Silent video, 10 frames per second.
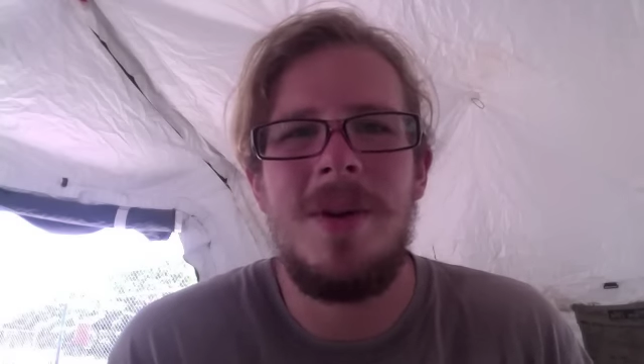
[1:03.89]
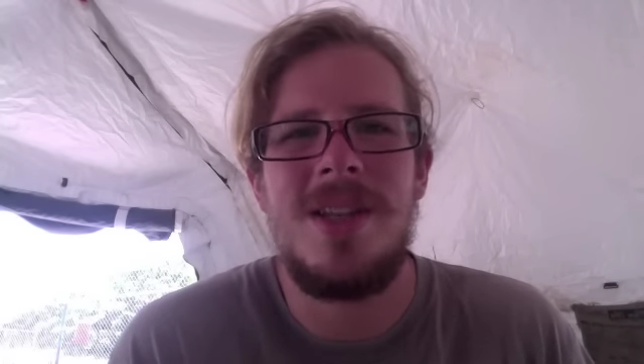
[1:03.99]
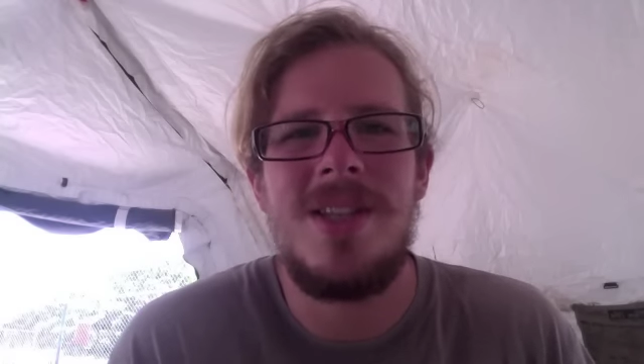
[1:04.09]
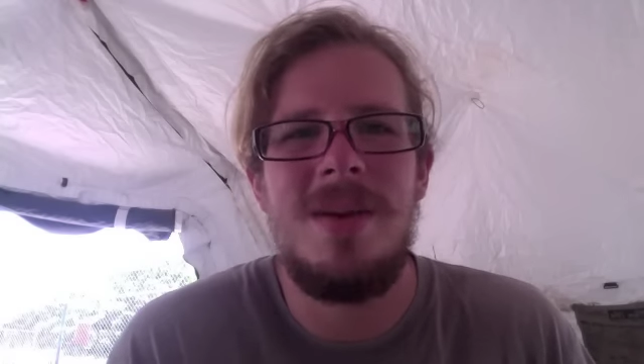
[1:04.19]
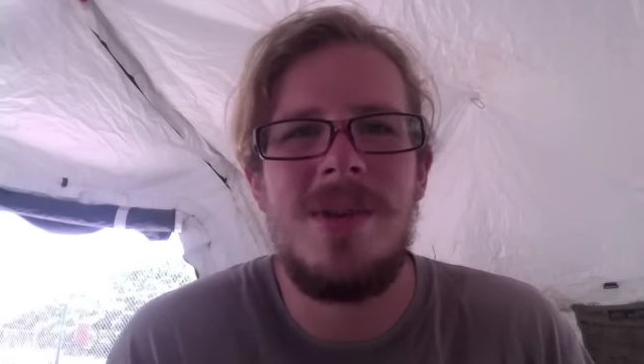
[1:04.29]
but at
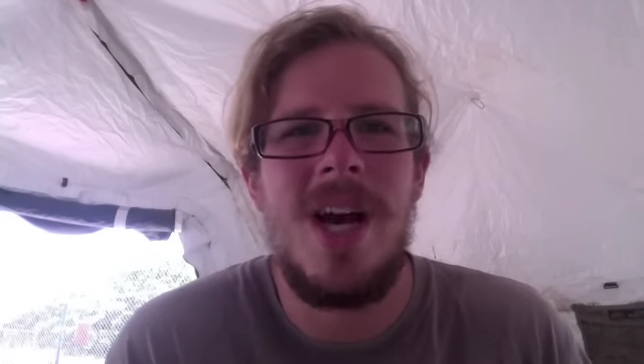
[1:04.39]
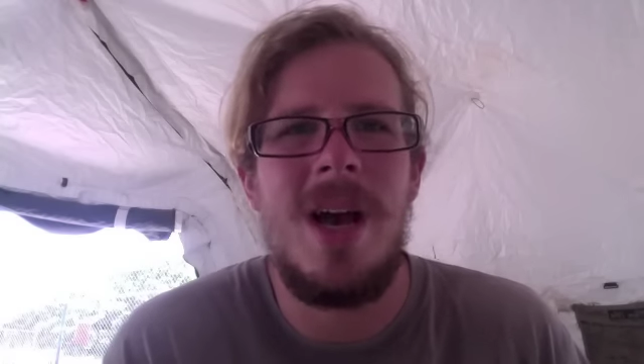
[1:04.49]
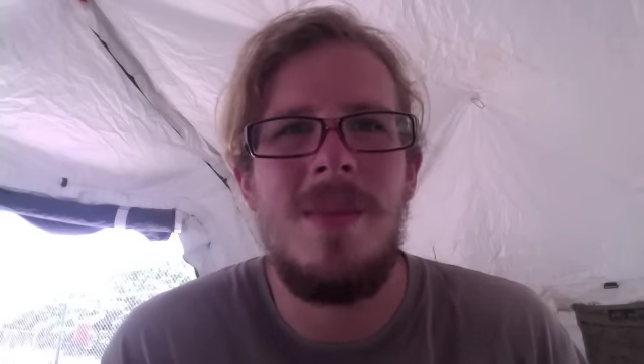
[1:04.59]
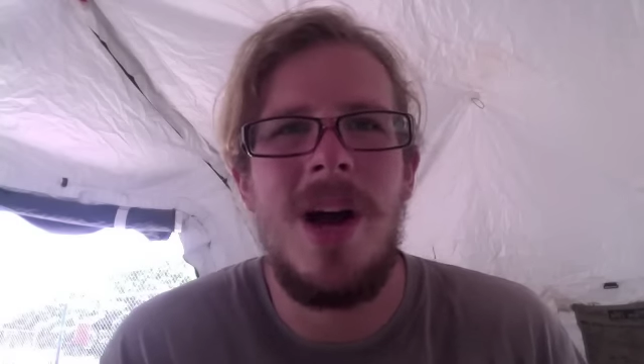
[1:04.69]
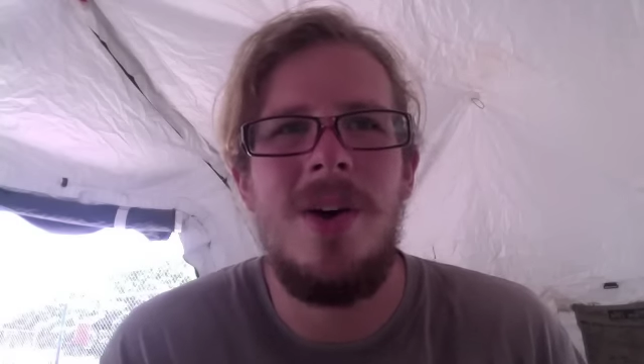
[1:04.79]
the same
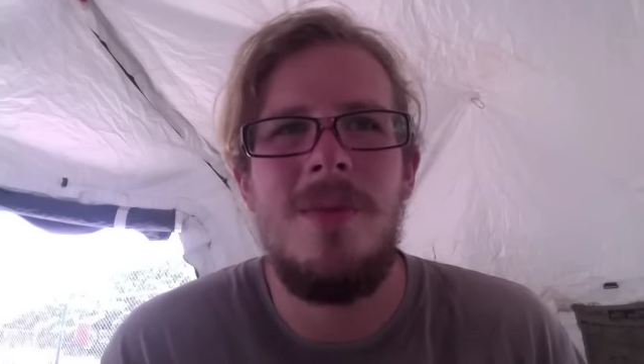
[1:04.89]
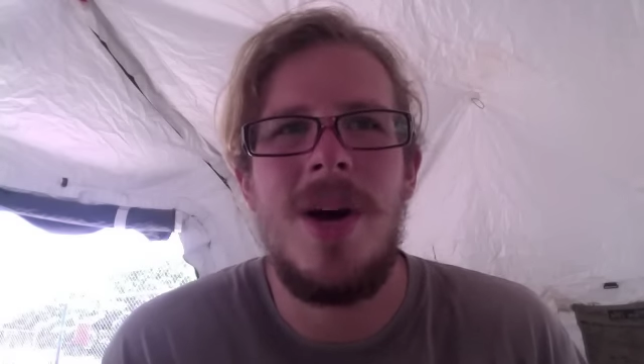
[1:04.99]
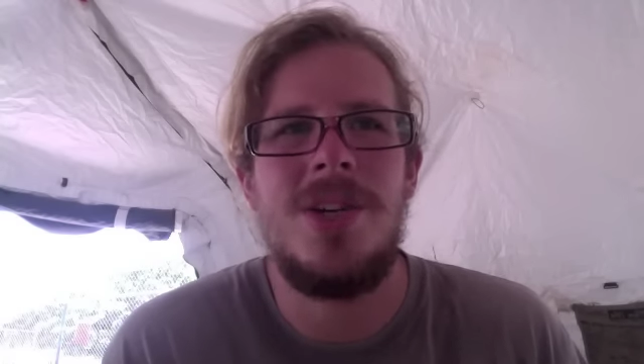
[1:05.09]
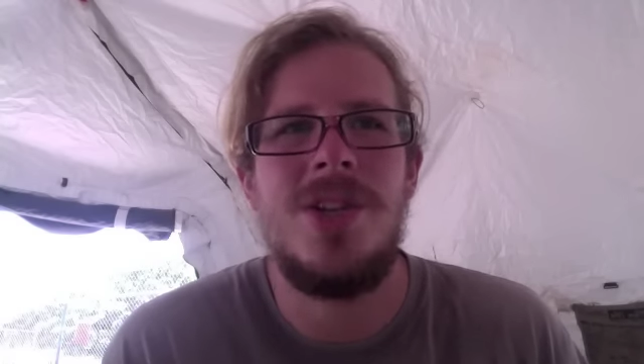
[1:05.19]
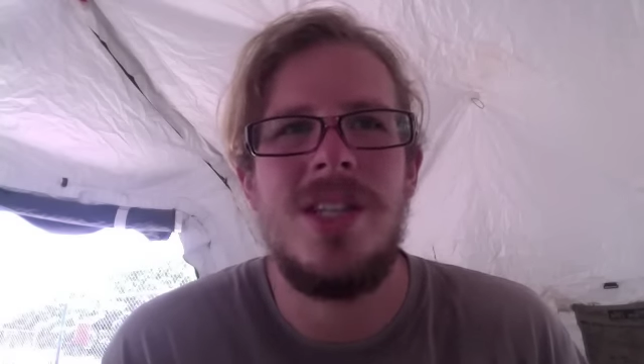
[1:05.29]
time how
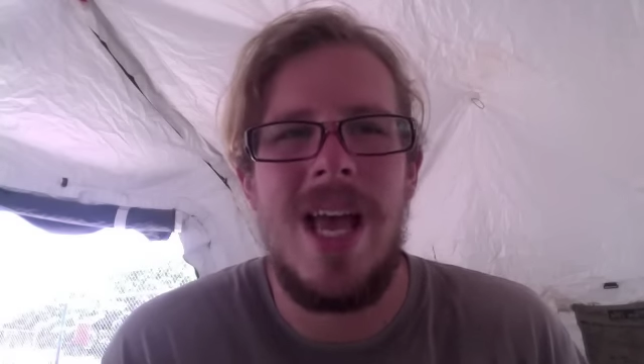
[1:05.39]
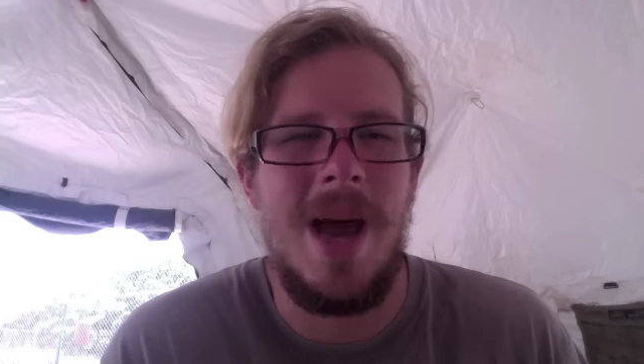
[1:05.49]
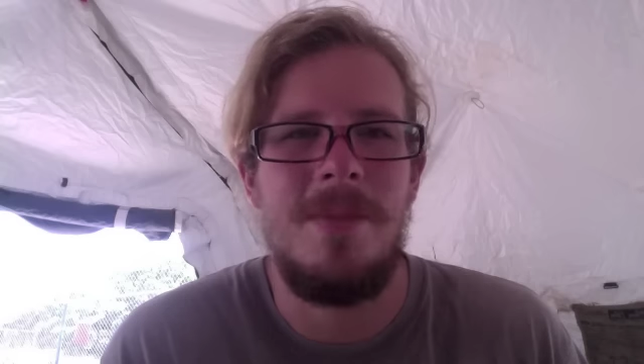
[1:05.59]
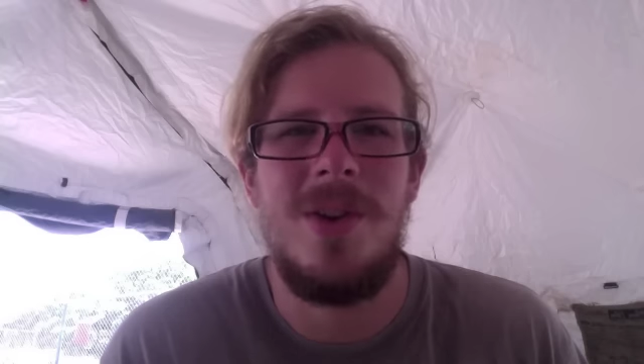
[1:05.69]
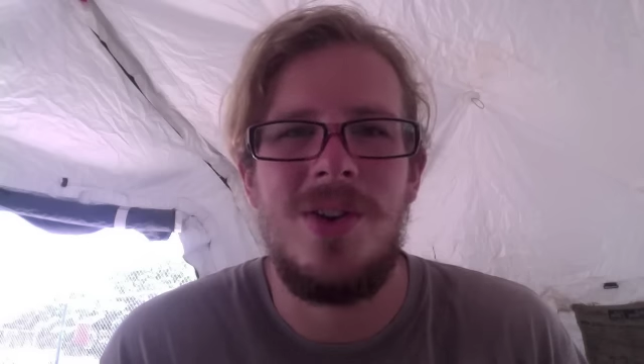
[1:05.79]
much has
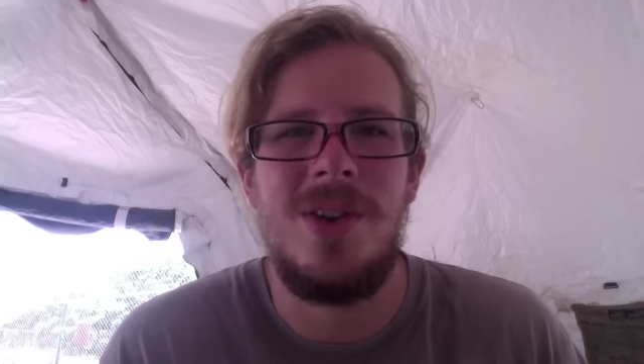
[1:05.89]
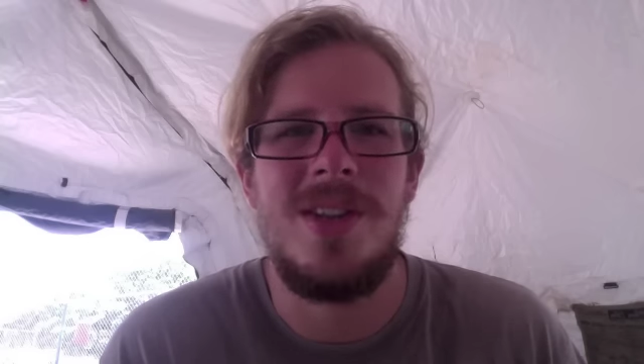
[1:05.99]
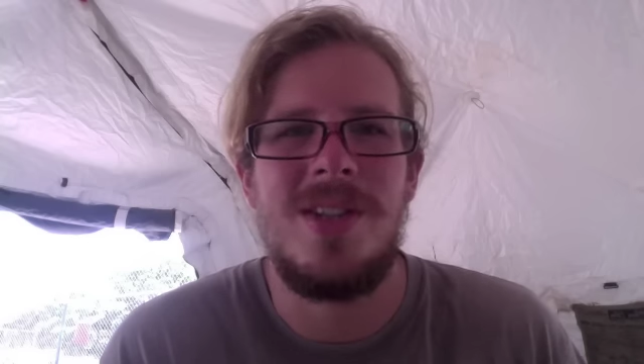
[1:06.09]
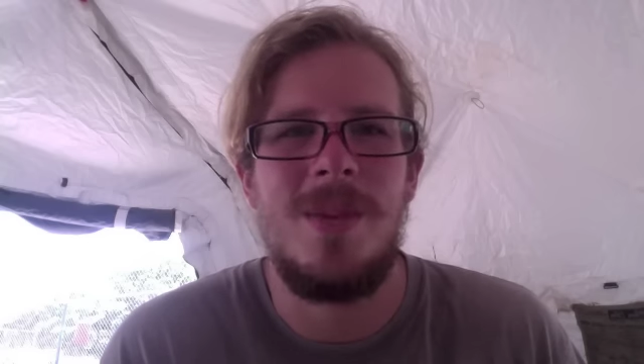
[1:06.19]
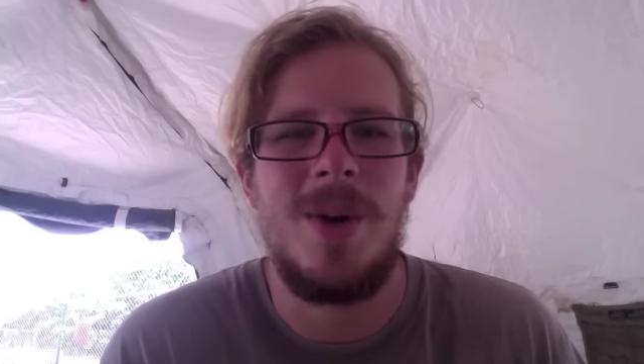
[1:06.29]
happened during
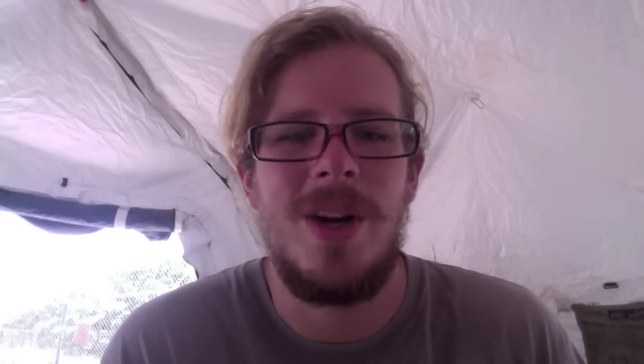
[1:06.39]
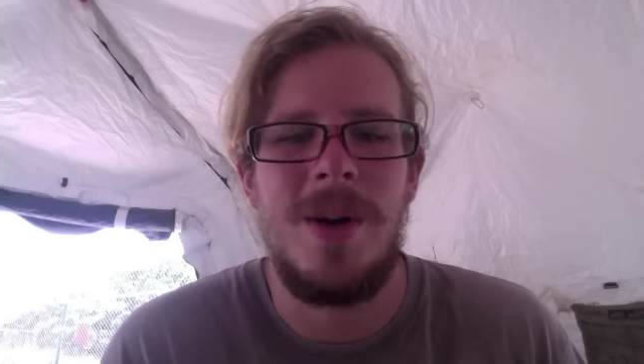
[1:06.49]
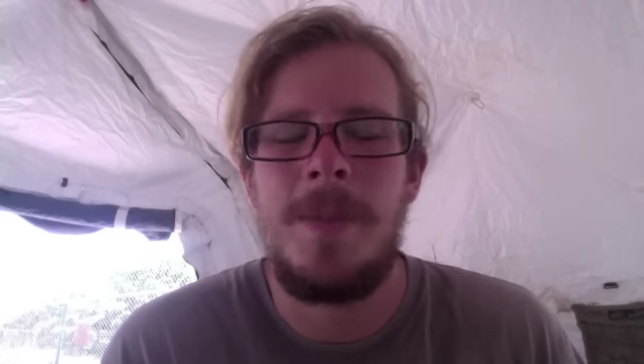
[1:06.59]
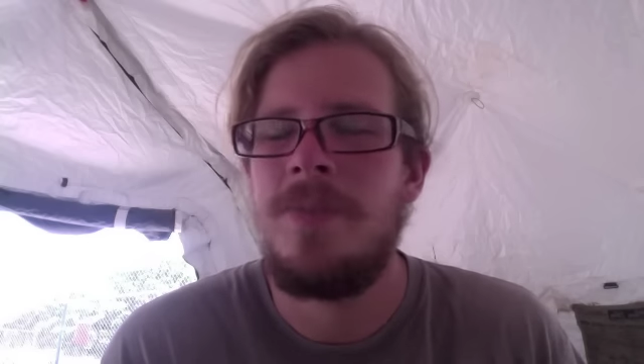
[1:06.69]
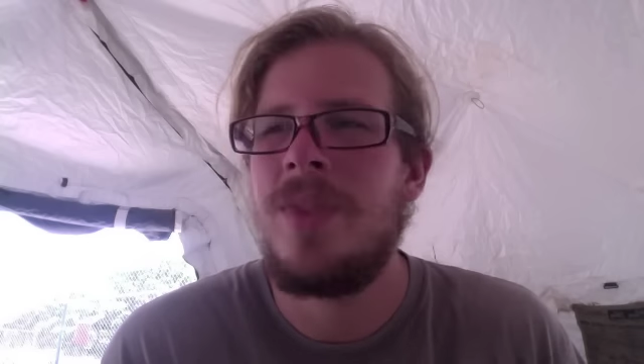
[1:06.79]
the summer. And